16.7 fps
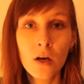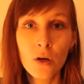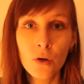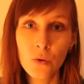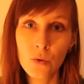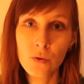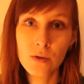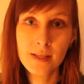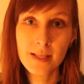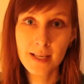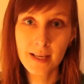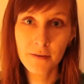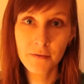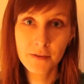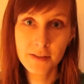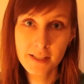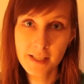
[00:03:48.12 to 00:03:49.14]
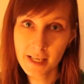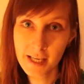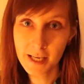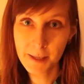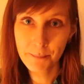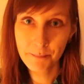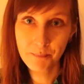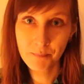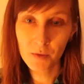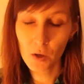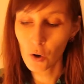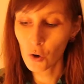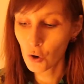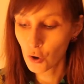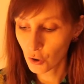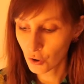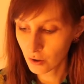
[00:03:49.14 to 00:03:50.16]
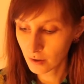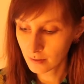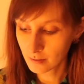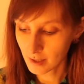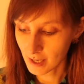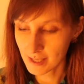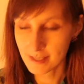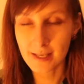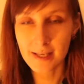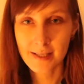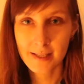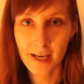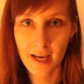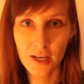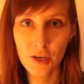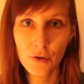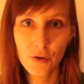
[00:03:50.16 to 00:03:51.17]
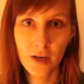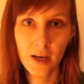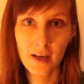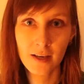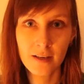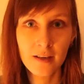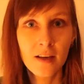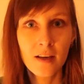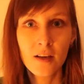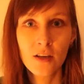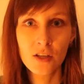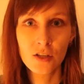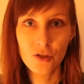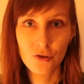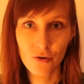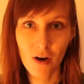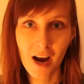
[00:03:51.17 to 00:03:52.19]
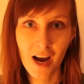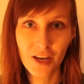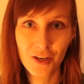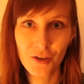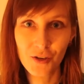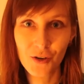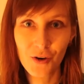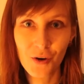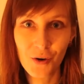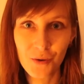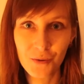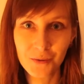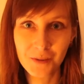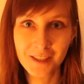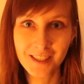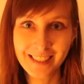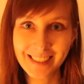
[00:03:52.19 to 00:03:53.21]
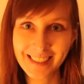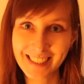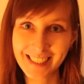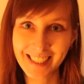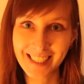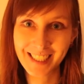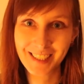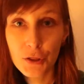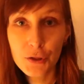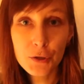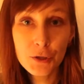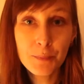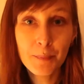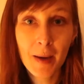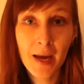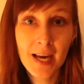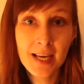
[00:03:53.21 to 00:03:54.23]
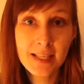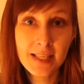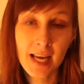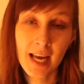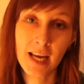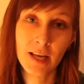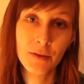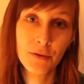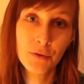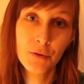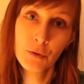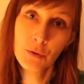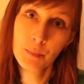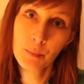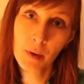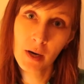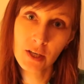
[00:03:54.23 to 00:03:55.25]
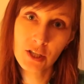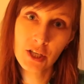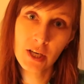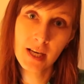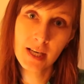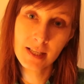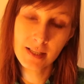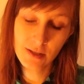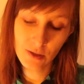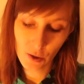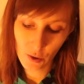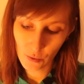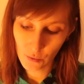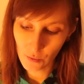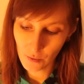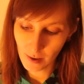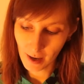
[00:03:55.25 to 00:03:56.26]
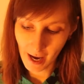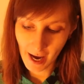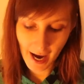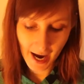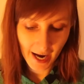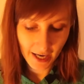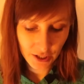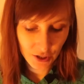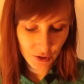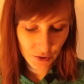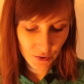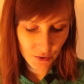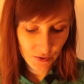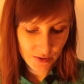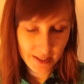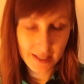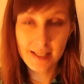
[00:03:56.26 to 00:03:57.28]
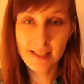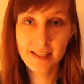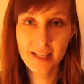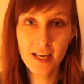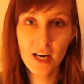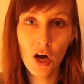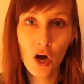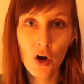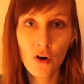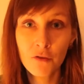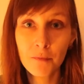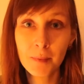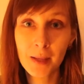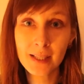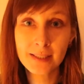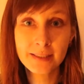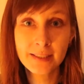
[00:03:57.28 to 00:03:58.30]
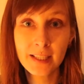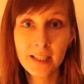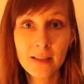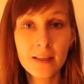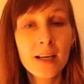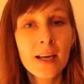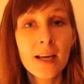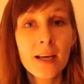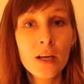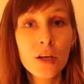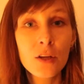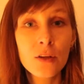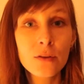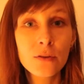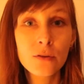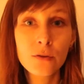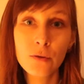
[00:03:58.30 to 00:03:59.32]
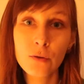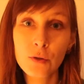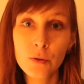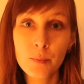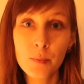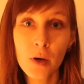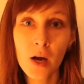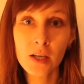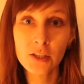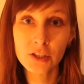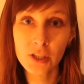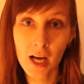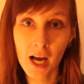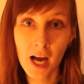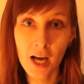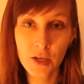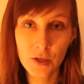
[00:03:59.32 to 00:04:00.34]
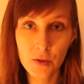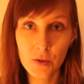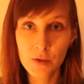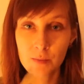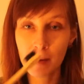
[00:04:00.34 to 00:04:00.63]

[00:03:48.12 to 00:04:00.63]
loose leaf tea, or as I said, you can dry your own tea. Toothpaste and toothbrushes. So I use, instead of plastic toothbrush, I use